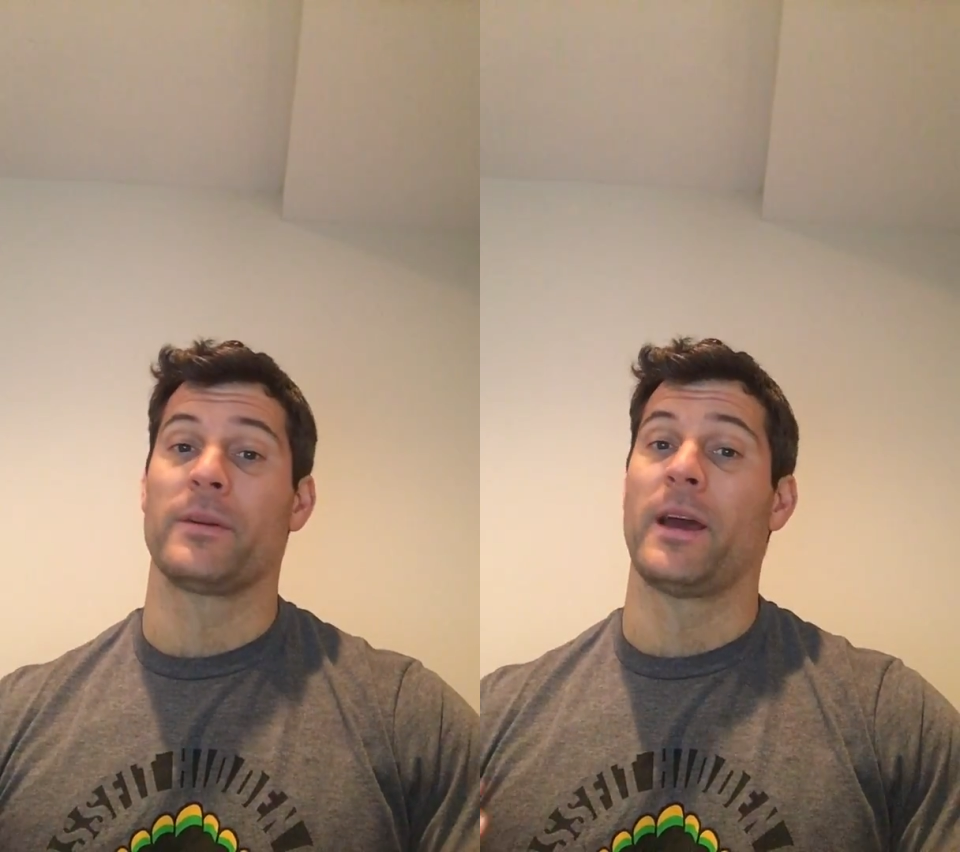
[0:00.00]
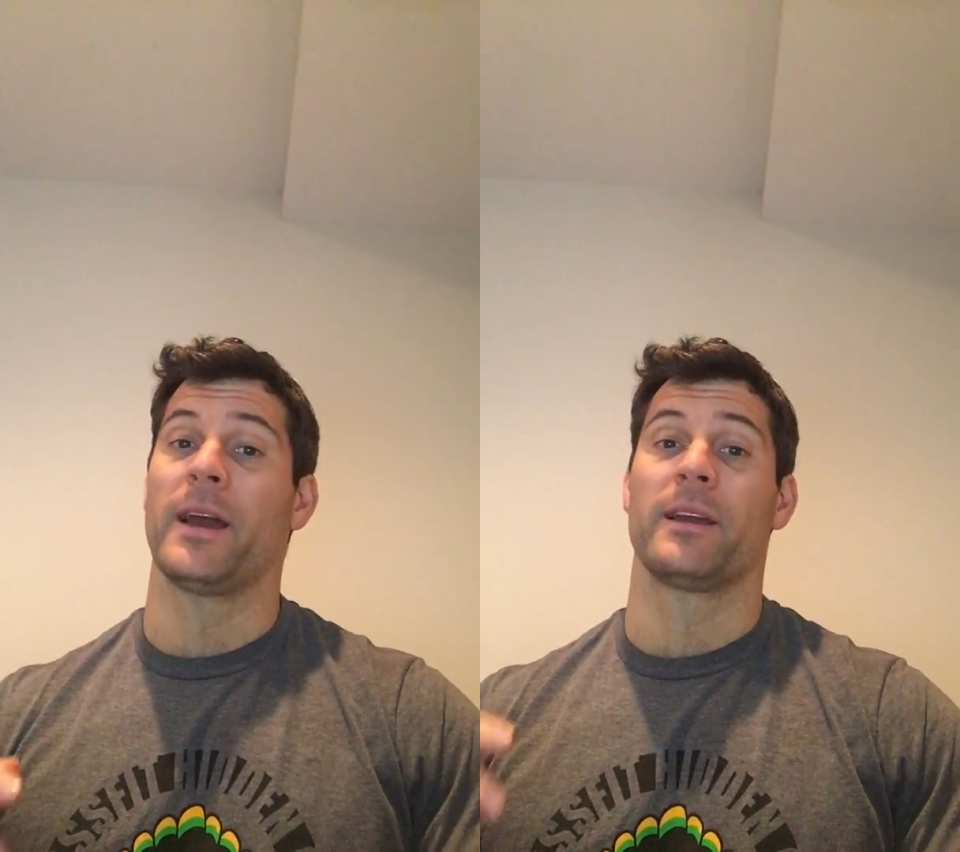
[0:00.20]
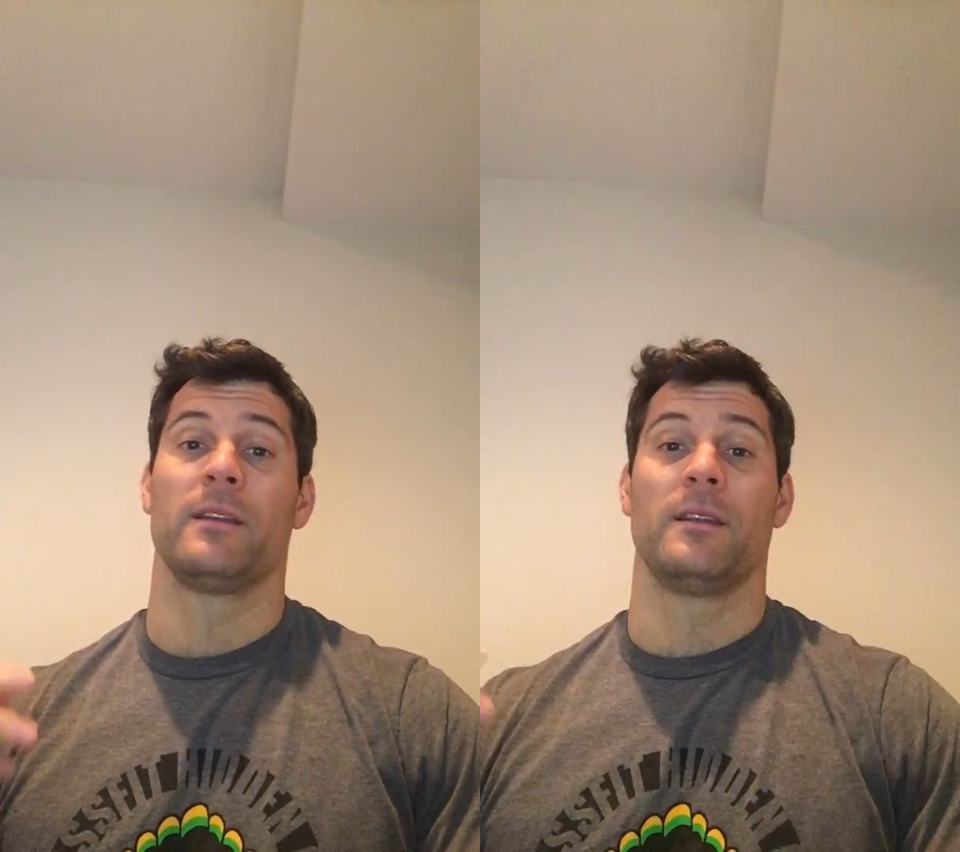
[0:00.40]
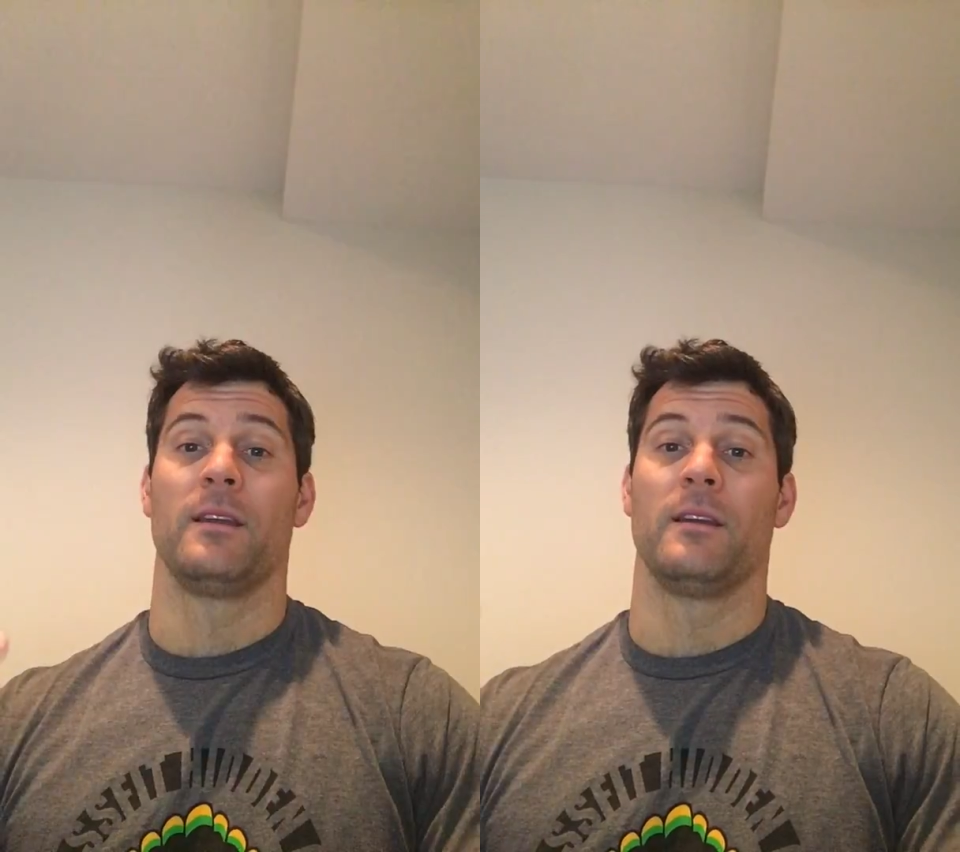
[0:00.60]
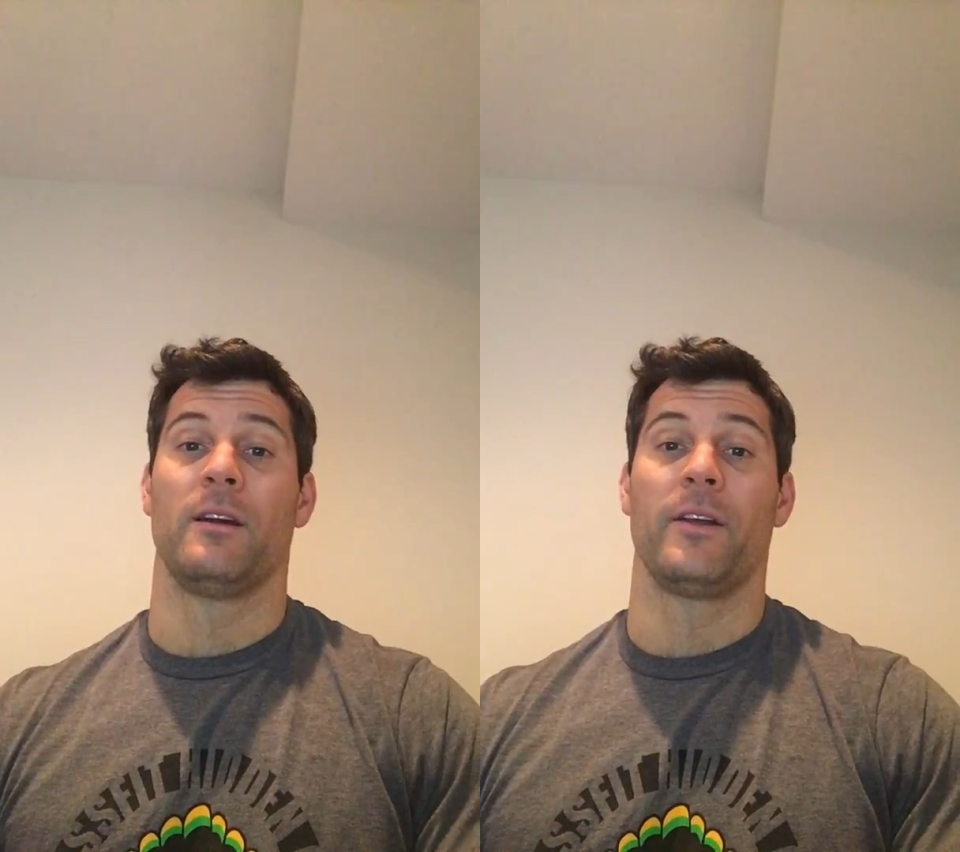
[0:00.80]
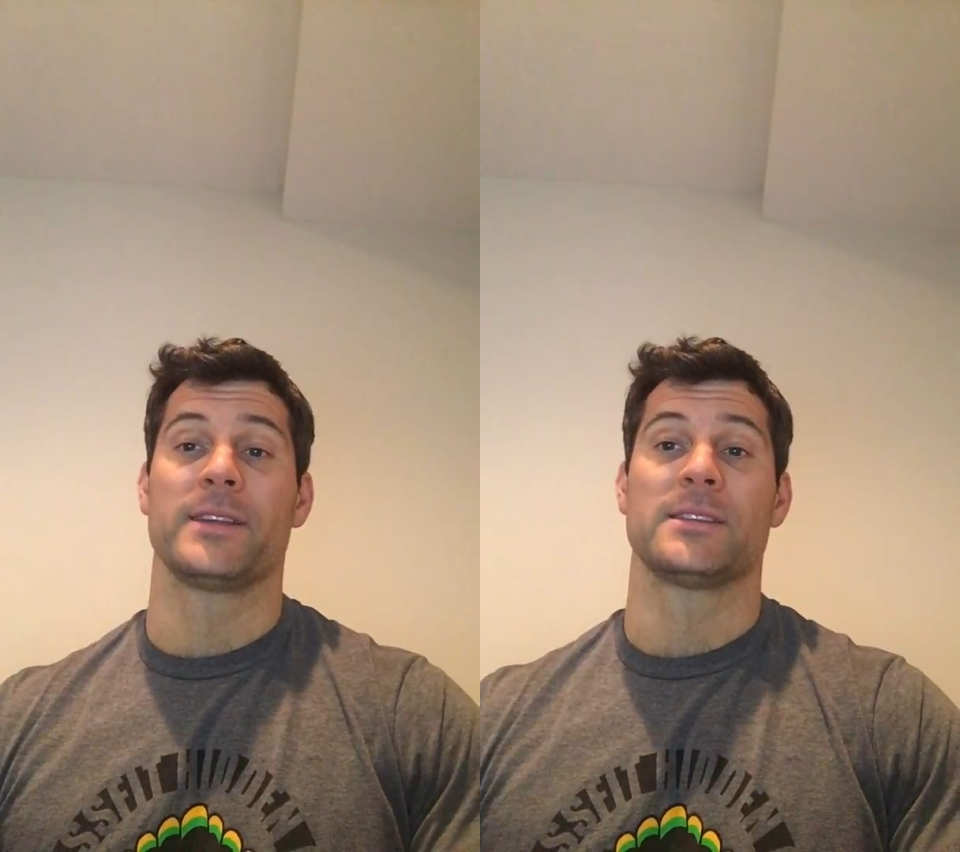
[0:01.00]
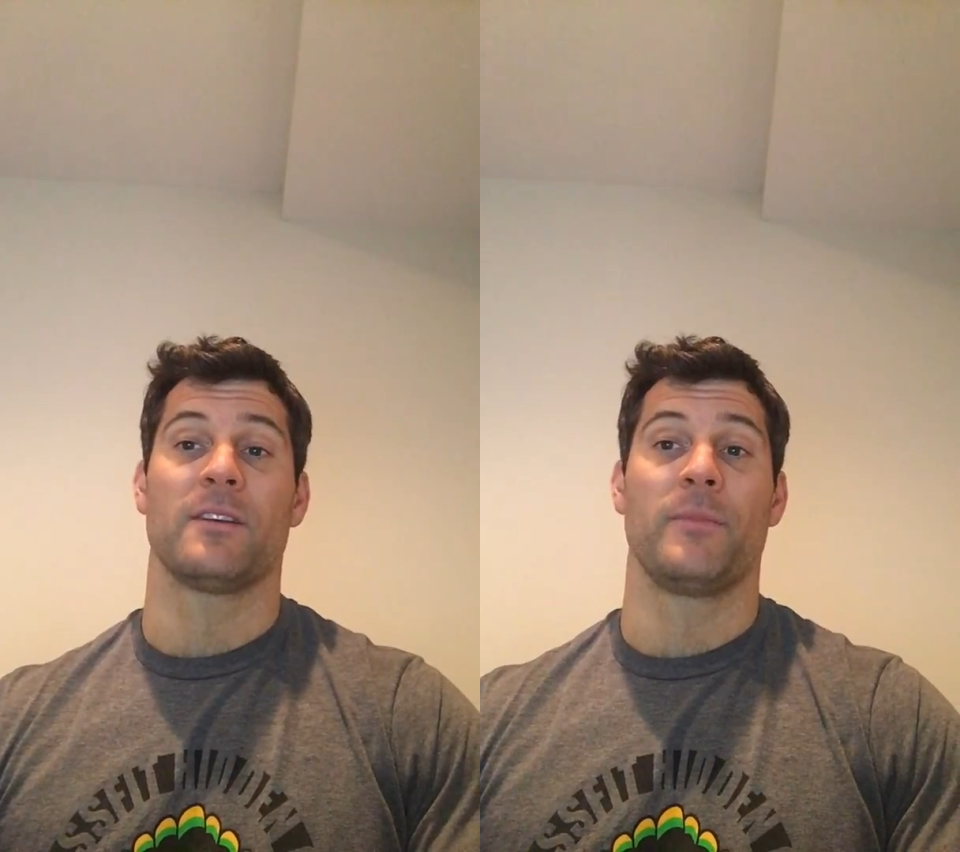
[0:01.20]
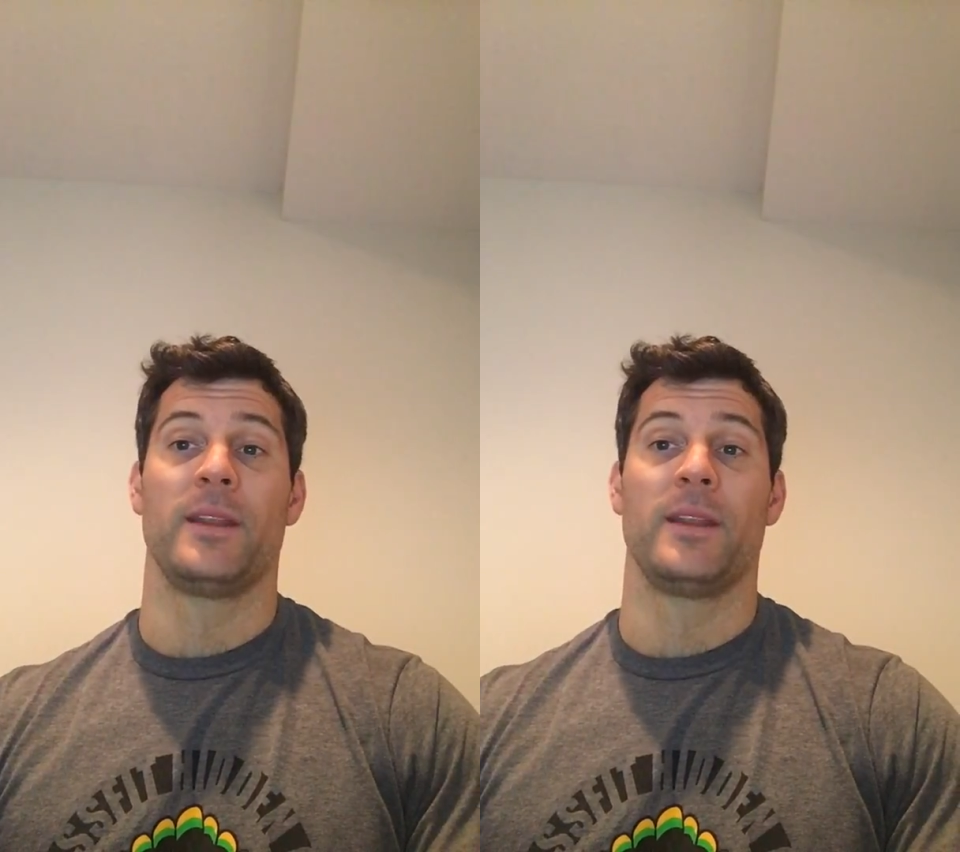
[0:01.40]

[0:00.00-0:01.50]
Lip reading: Deck and all that stuff,